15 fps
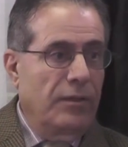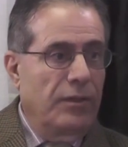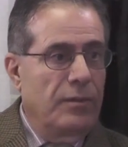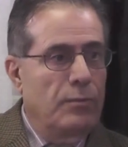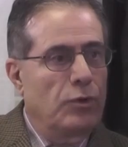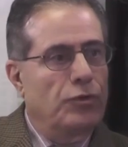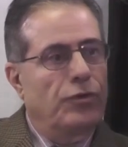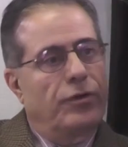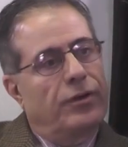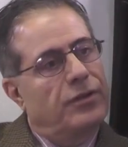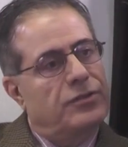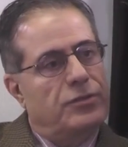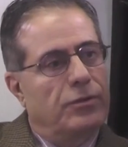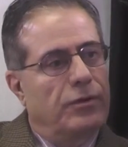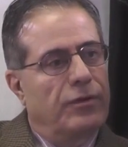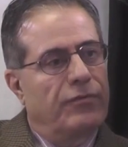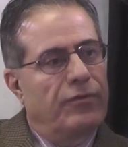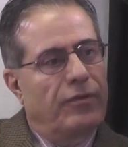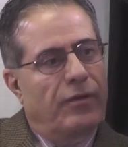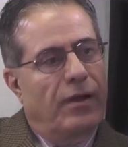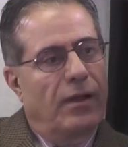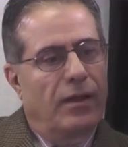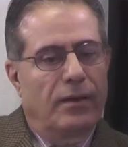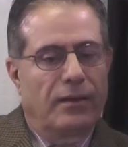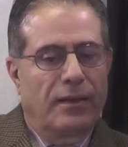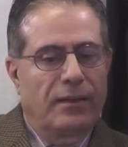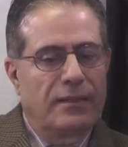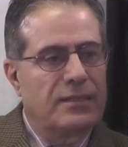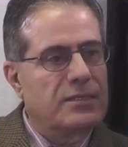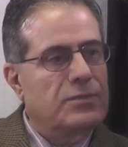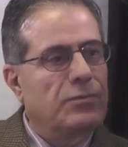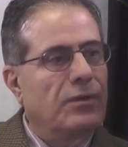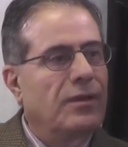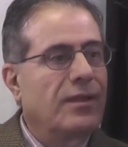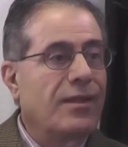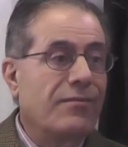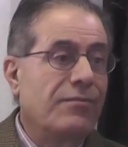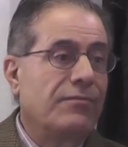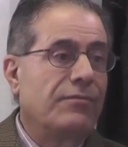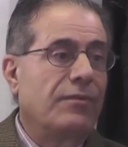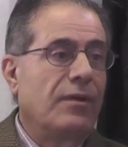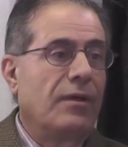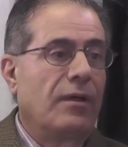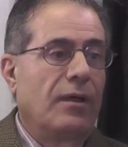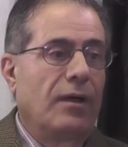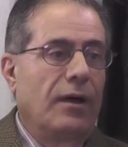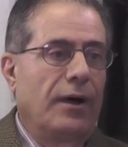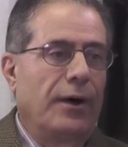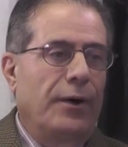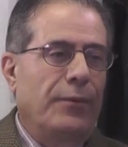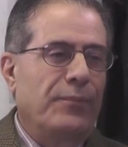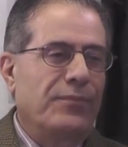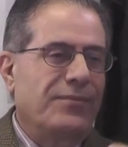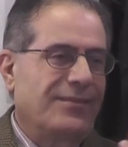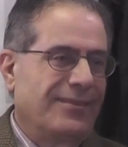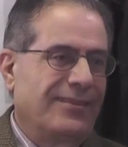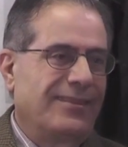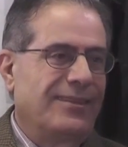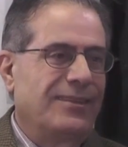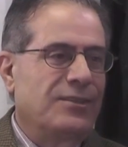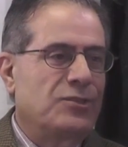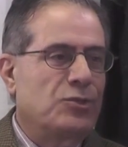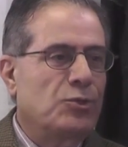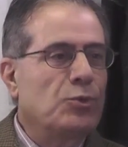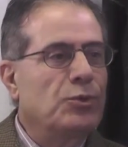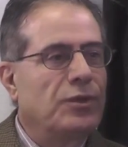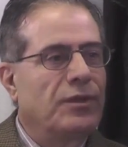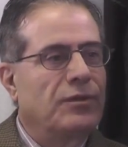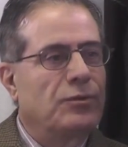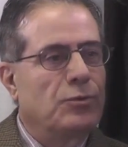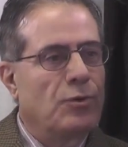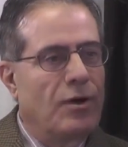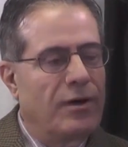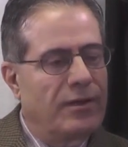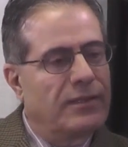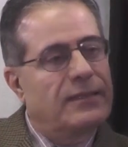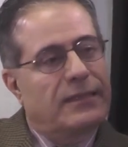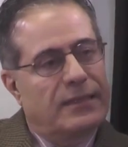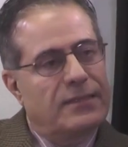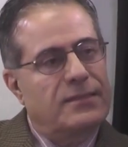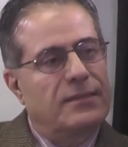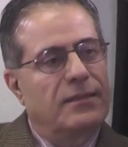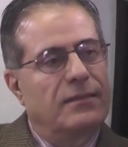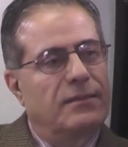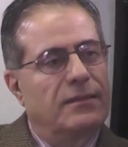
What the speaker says: the modern history of Iran, and this will give the student who are interested